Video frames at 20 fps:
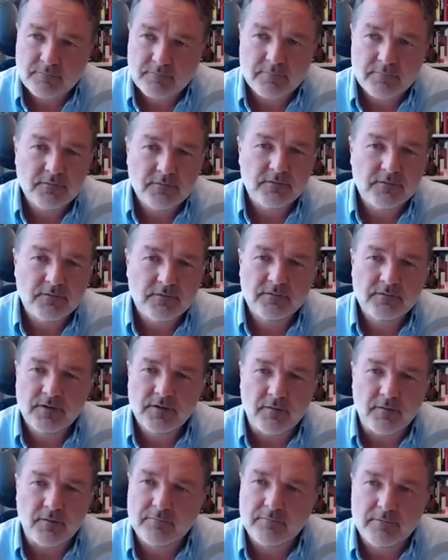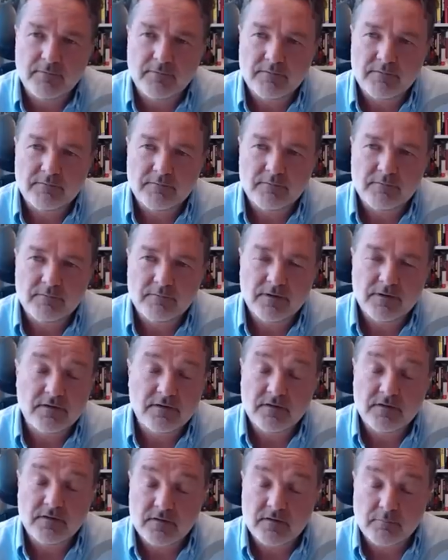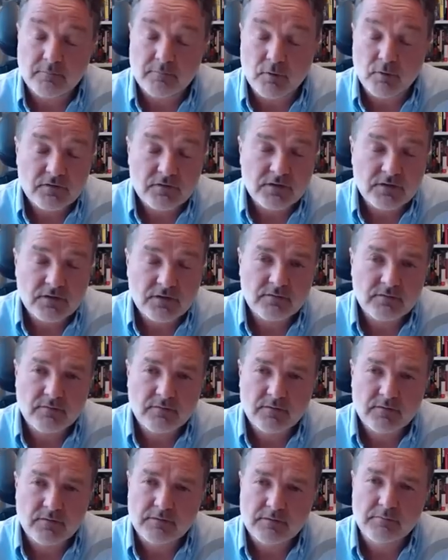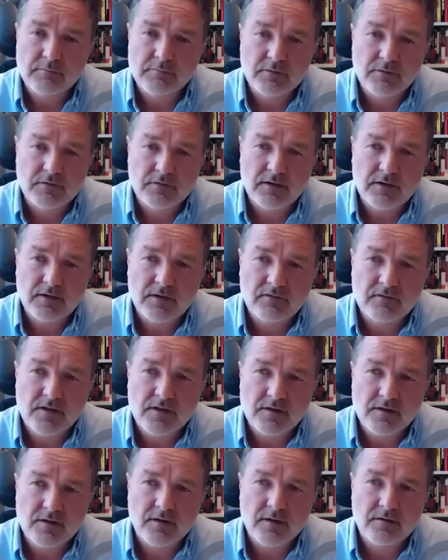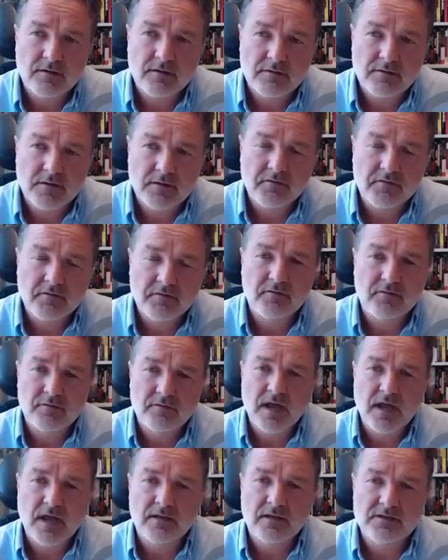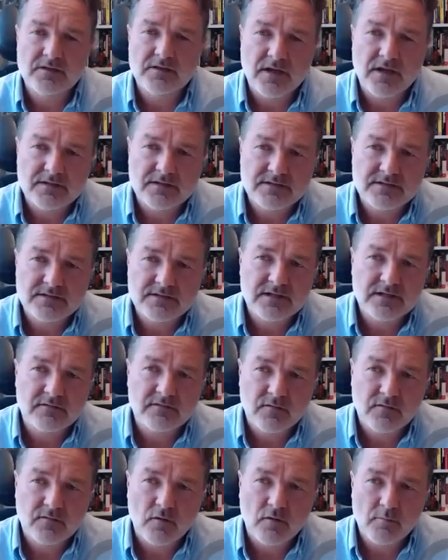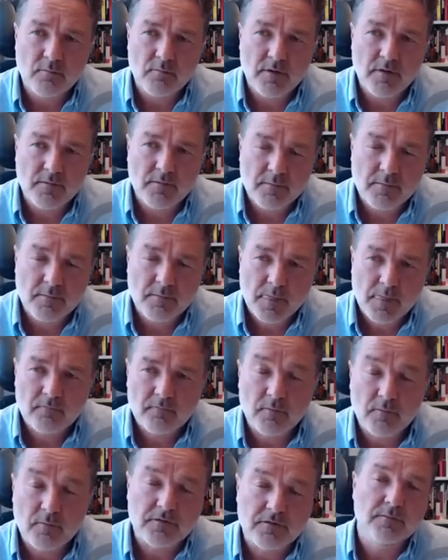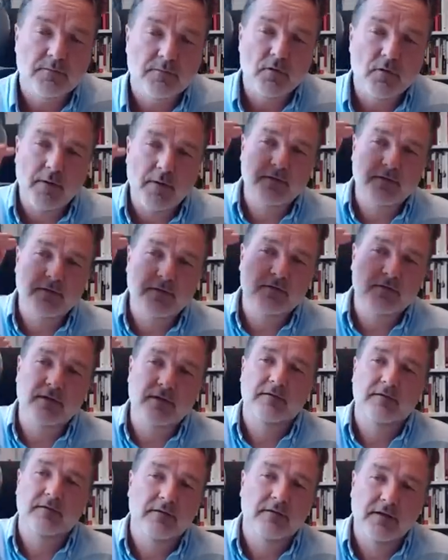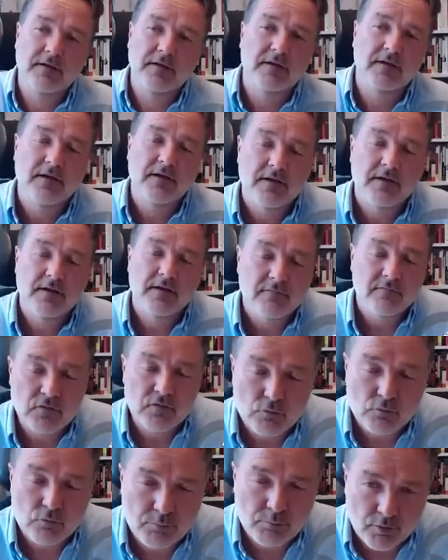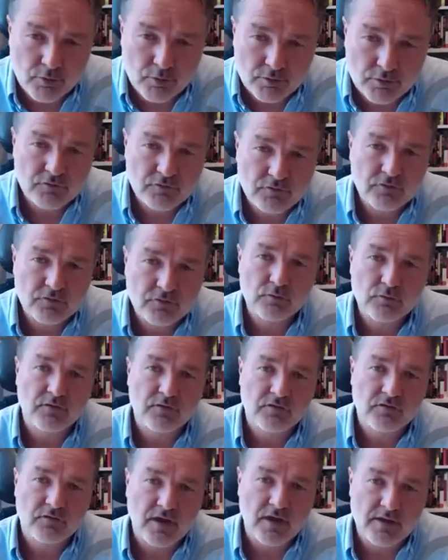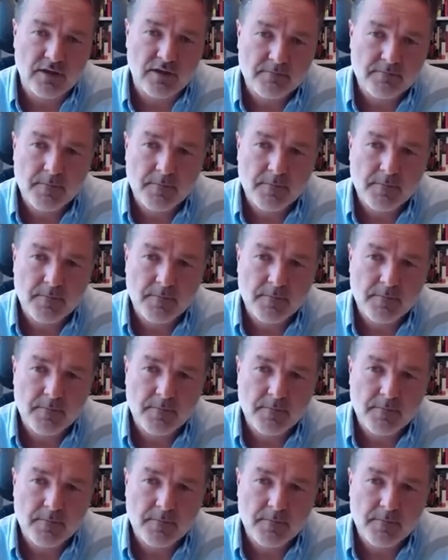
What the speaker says: yeah, it is disappointing, but that's the reality as seen from the diplomatic viewpoint, you can say.